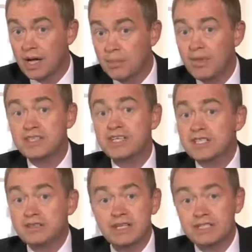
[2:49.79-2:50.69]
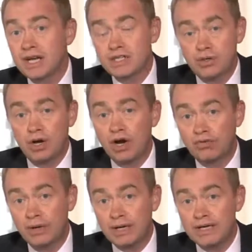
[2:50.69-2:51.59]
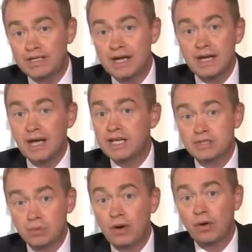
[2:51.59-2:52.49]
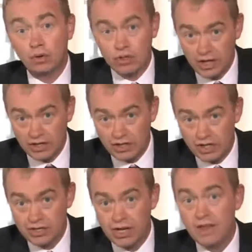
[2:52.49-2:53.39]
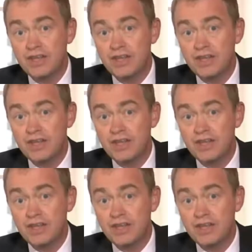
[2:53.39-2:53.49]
But this next 2.5 weeks is where it all changes.